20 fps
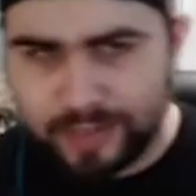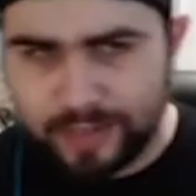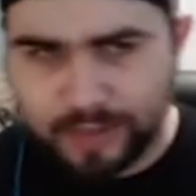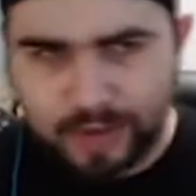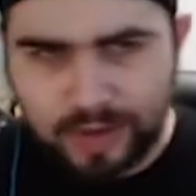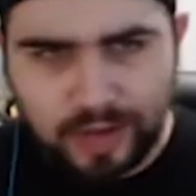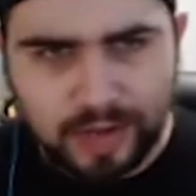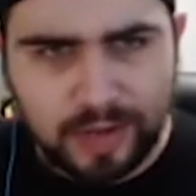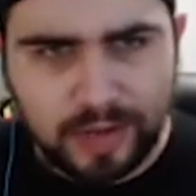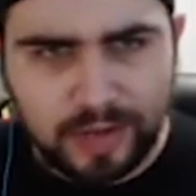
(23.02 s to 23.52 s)

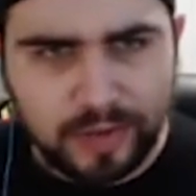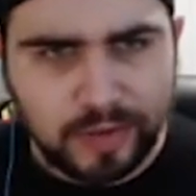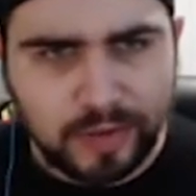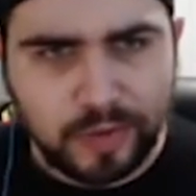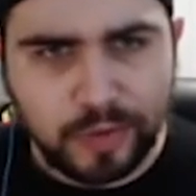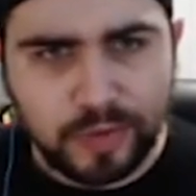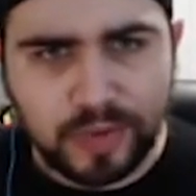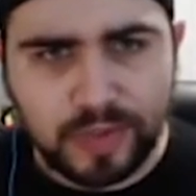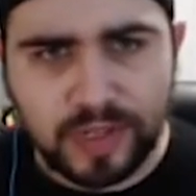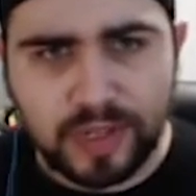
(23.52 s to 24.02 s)
not out at
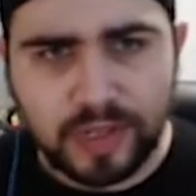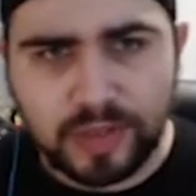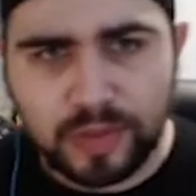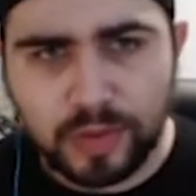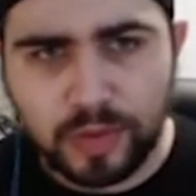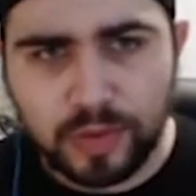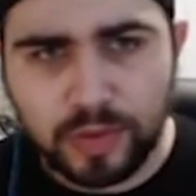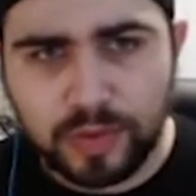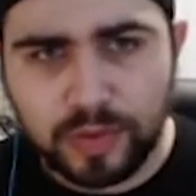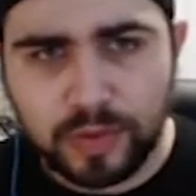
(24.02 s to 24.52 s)
OTS
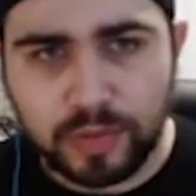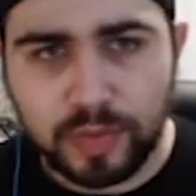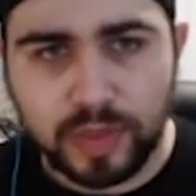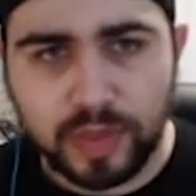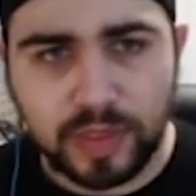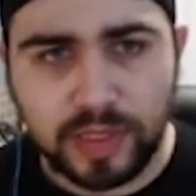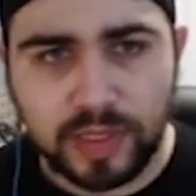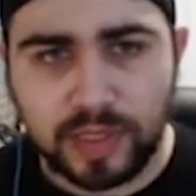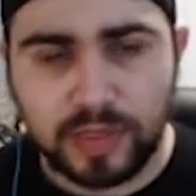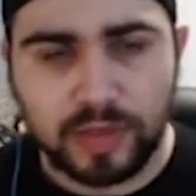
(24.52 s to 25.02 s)
stores,
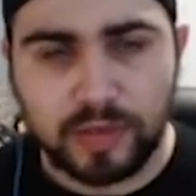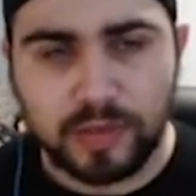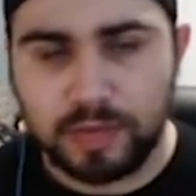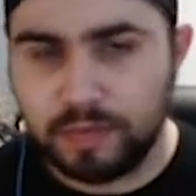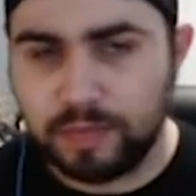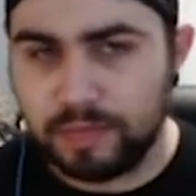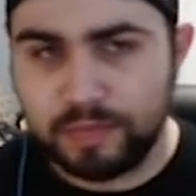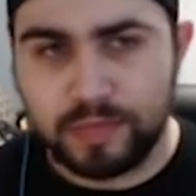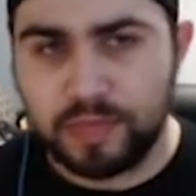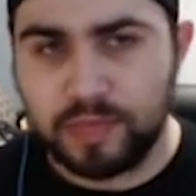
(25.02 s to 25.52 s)
but since
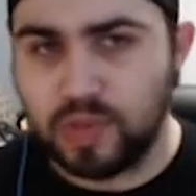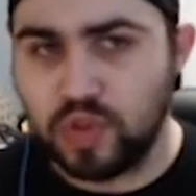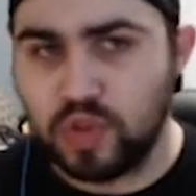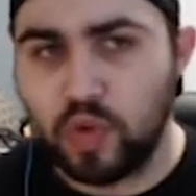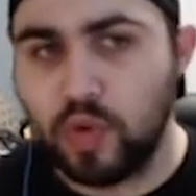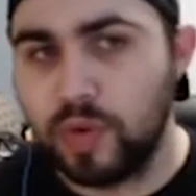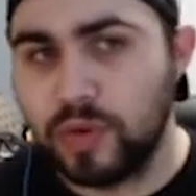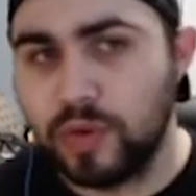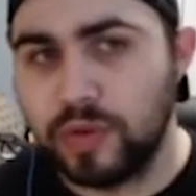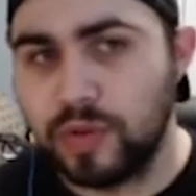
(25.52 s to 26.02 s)

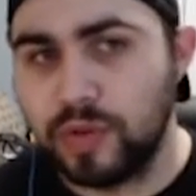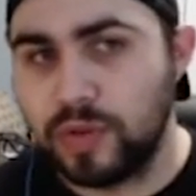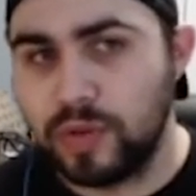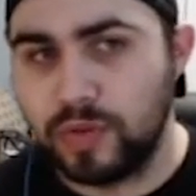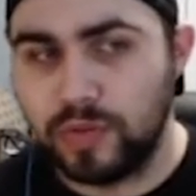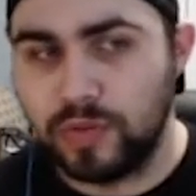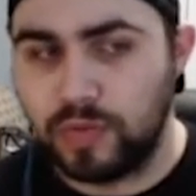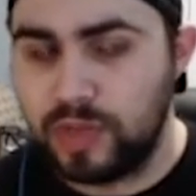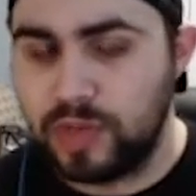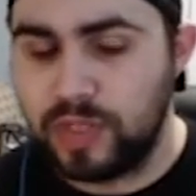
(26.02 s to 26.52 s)
stores
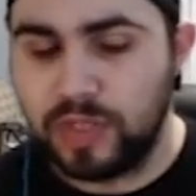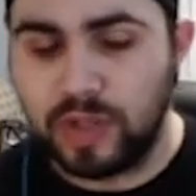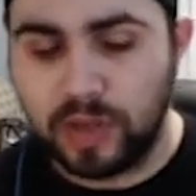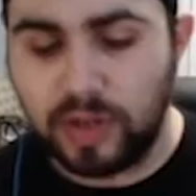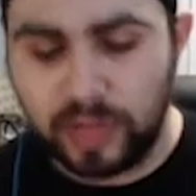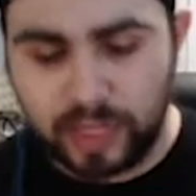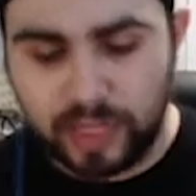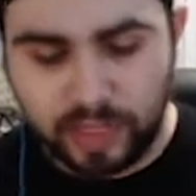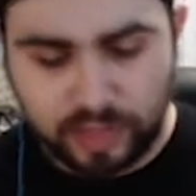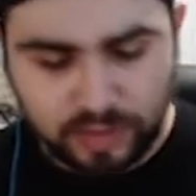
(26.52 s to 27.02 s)
are
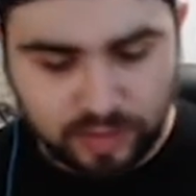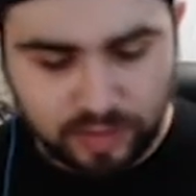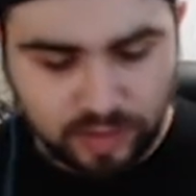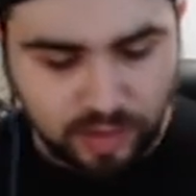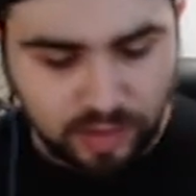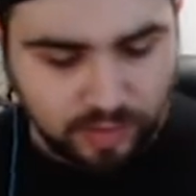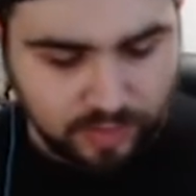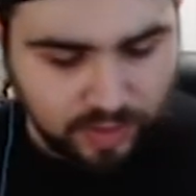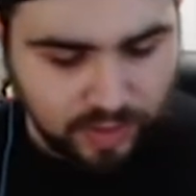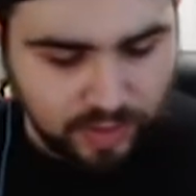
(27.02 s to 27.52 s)
restocking
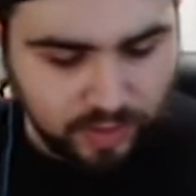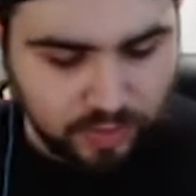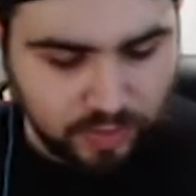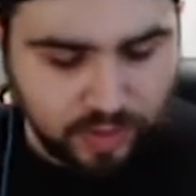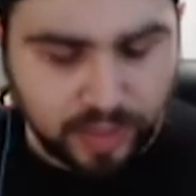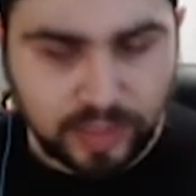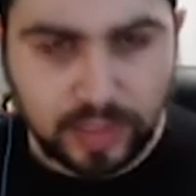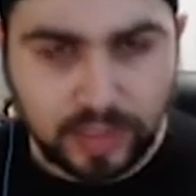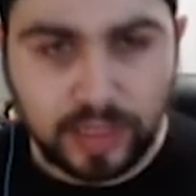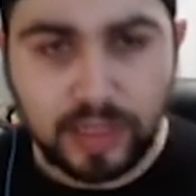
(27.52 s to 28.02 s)
stuff like
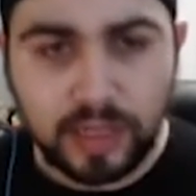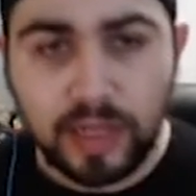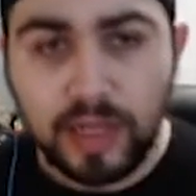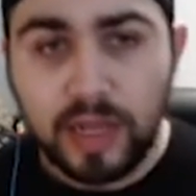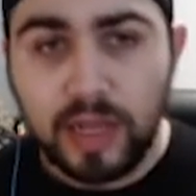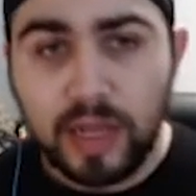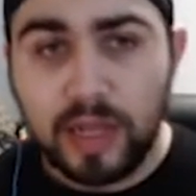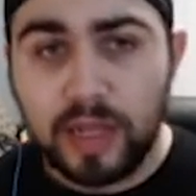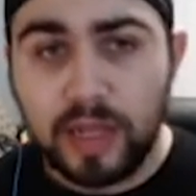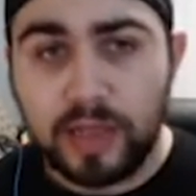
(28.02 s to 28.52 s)
crazy,
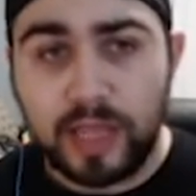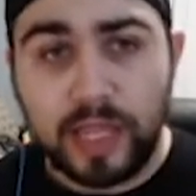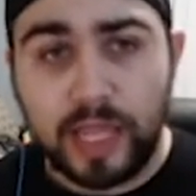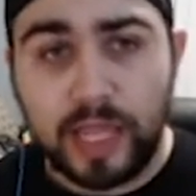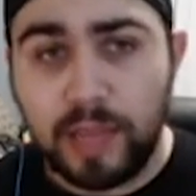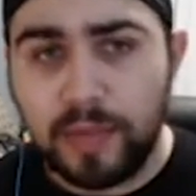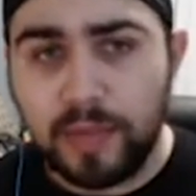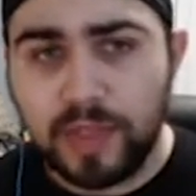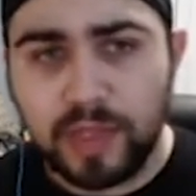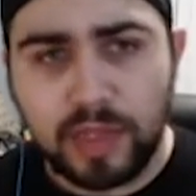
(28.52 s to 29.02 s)
they
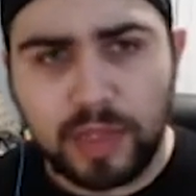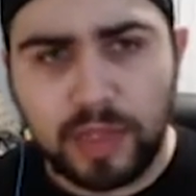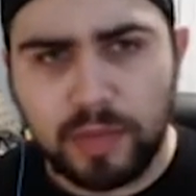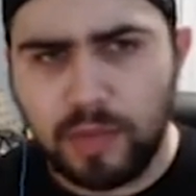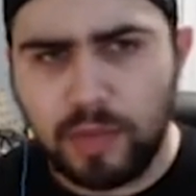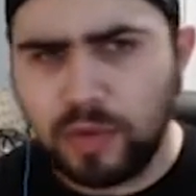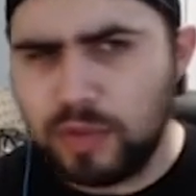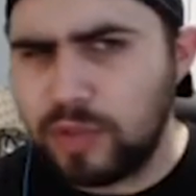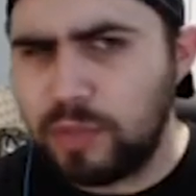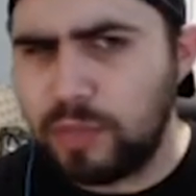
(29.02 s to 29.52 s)
came into like
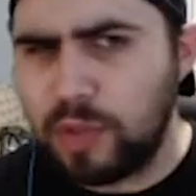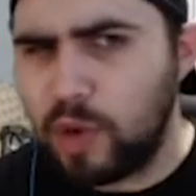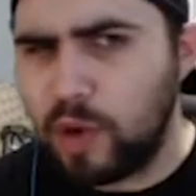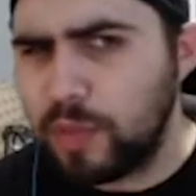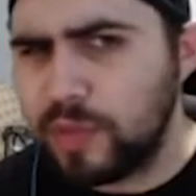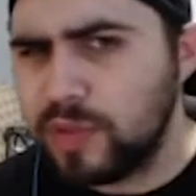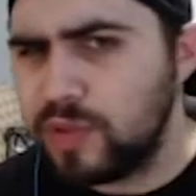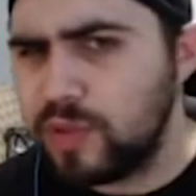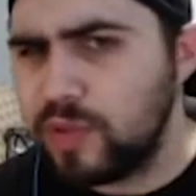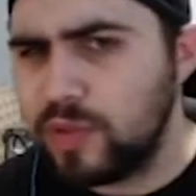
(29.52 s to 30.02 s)
most
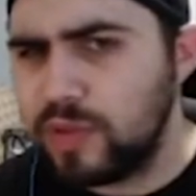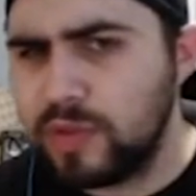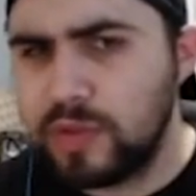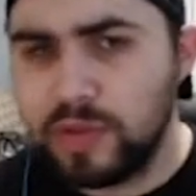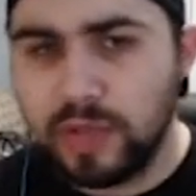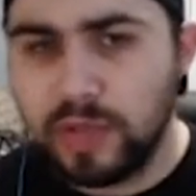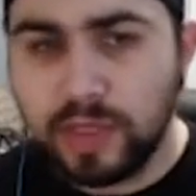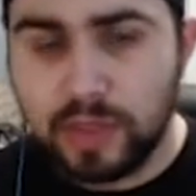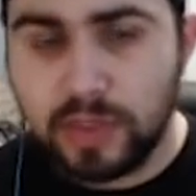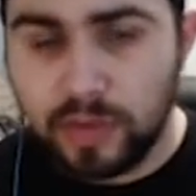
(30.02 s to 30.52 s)
department stores
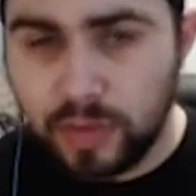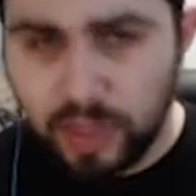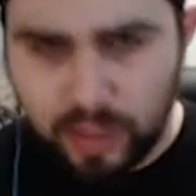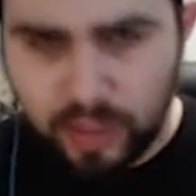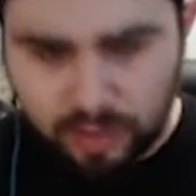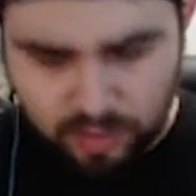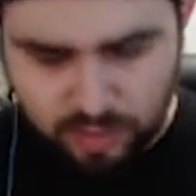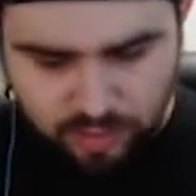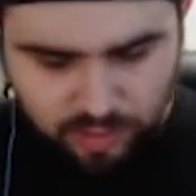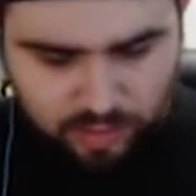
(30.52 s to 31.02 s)
early. So yeah,
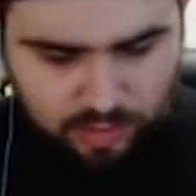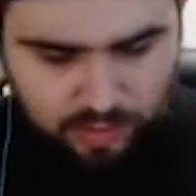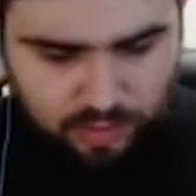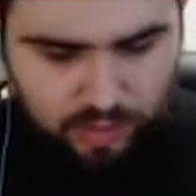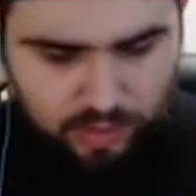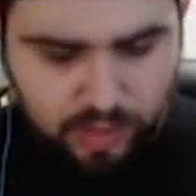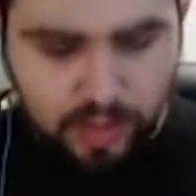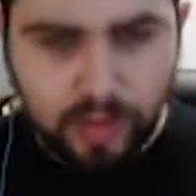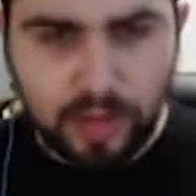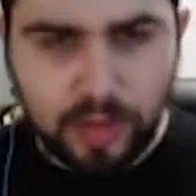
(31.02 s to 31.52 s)
let's go
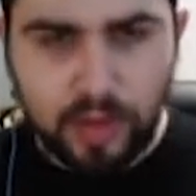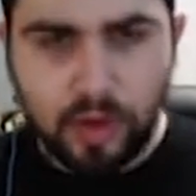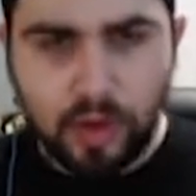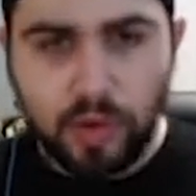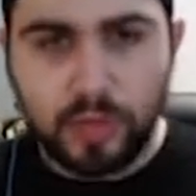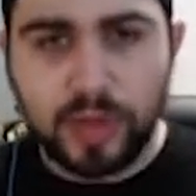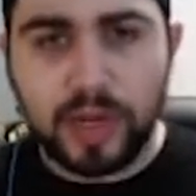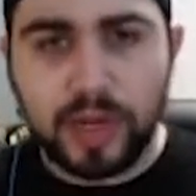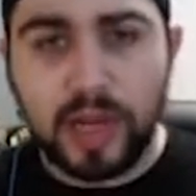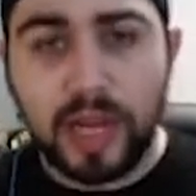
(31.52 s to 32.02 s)
ahead and
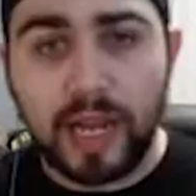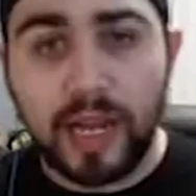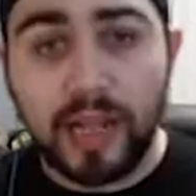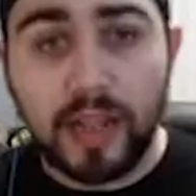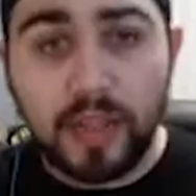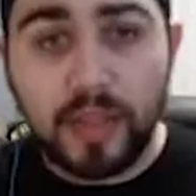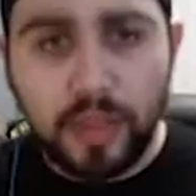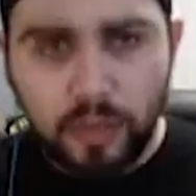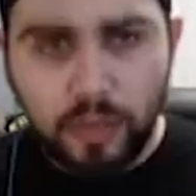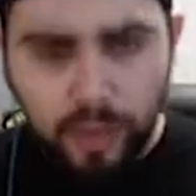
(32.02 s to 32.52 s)
open it. I
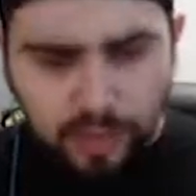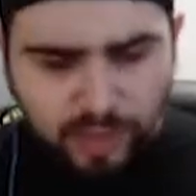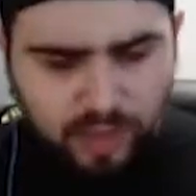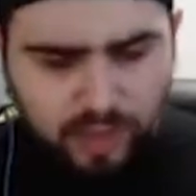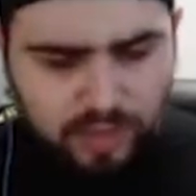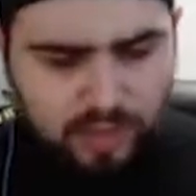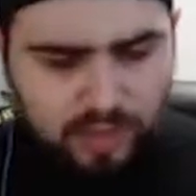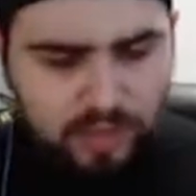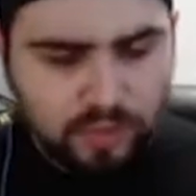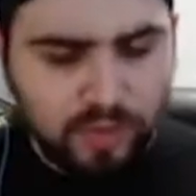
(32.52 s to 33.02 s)
got 3
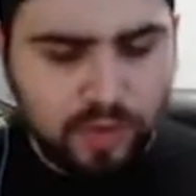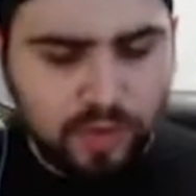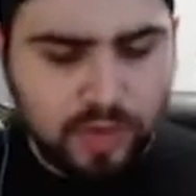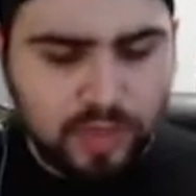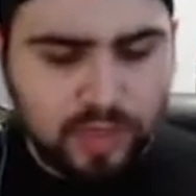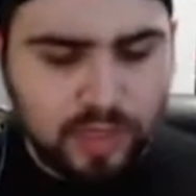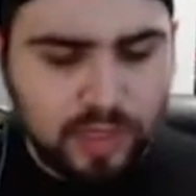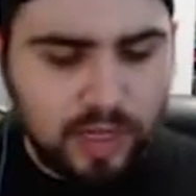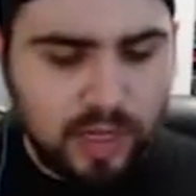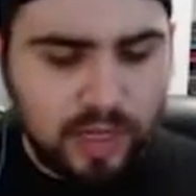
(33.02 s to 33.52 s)
boxes for us
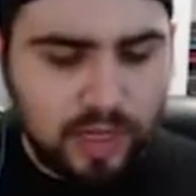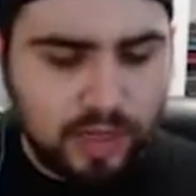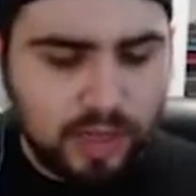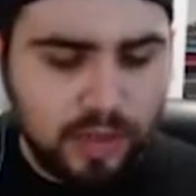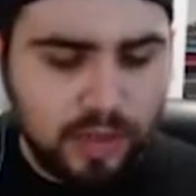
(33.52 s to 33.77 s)
today.